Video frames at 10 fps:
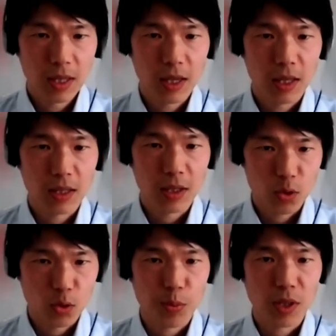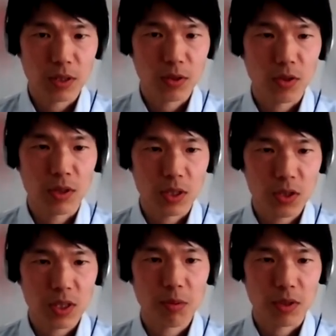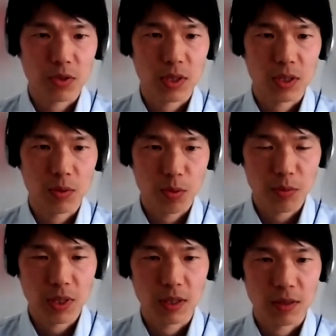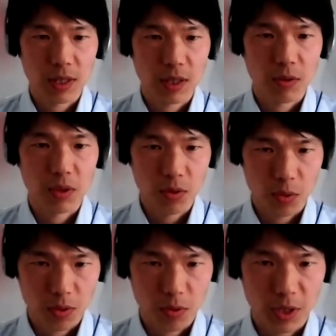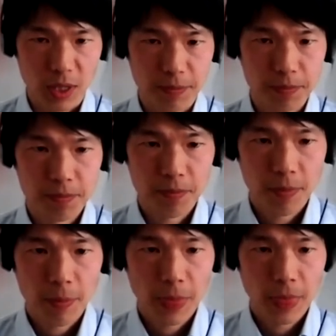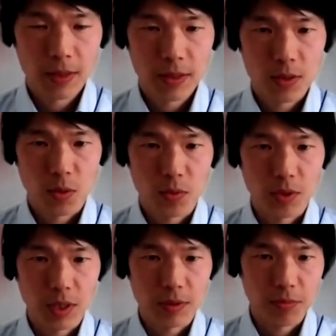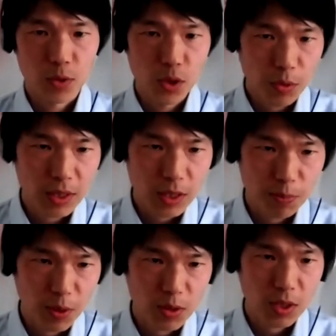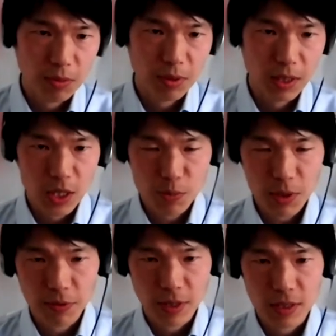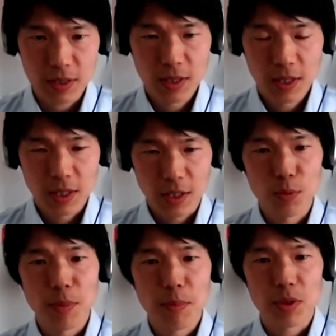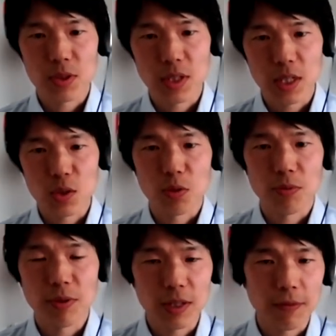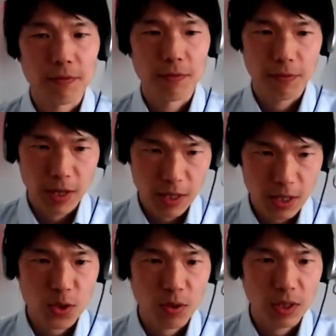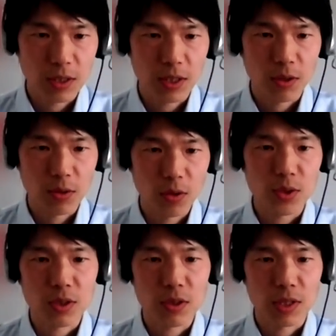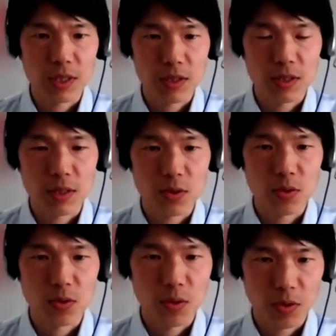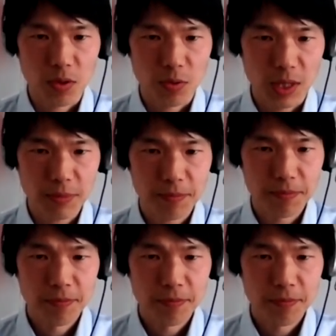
and the European Union established a diplomatic tie with North Korea. So, and during this positive engagement phase, EU member states provided financial and technological assistance to North Korea,